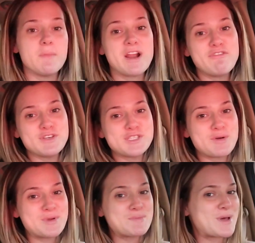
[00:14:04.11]
But I feel so
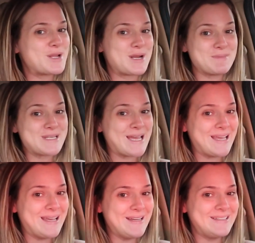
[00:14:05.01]
much better that I'm
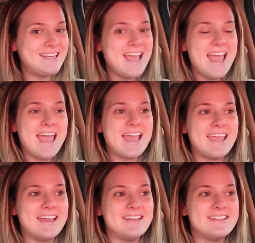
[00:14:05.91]
tan
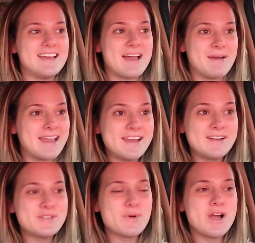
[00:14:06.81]
and my
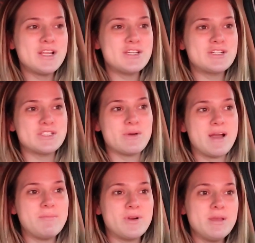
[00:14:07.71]
hair is washed, so
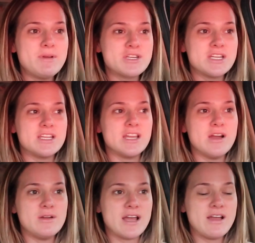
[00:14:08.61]
I'm pretty much good to
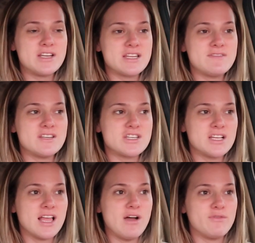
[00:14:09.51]
go. Now I just have to
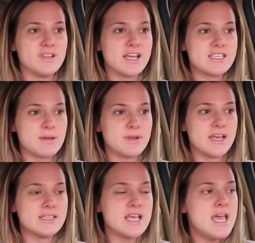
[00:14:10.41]
chill out for the next couple
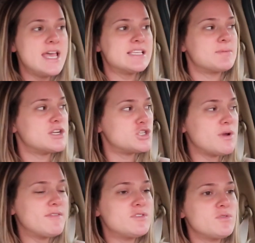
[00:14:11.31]
days, except I do
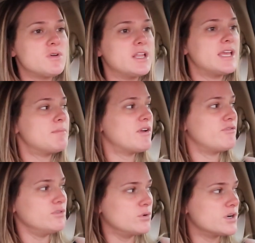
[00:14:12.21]
have to clean my
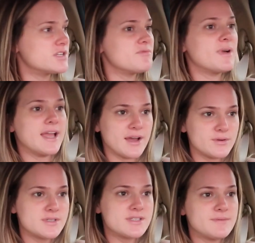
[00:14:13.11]
floors of my
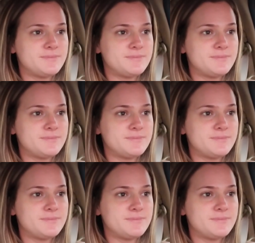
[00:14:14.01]
house.